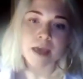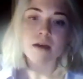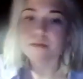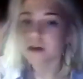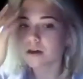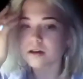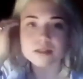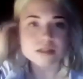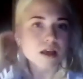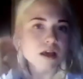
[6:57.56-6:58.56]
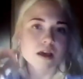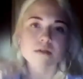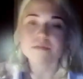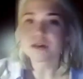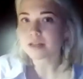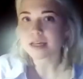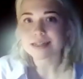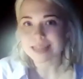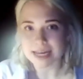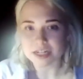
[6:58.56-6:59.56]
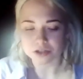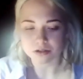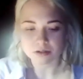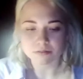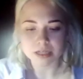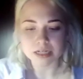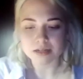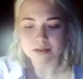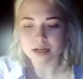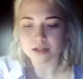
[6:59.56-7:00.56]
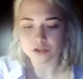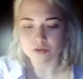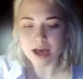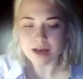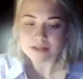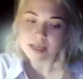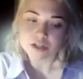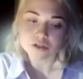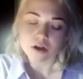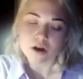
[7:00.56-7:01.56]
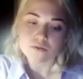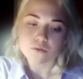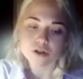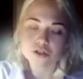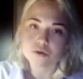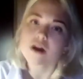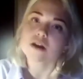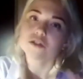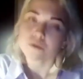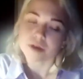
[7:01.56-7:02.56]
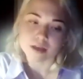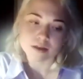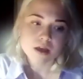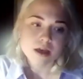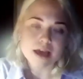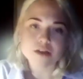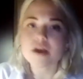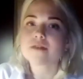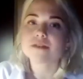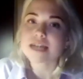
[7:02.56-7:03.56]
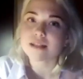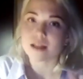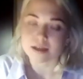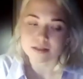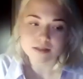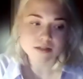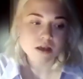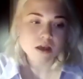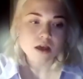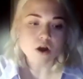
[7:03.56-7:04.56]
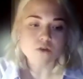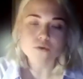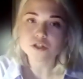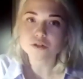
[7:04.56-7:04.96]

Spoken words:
Because building a schedule, meaning that you have a schedule of what you are doing and you have deadlines of what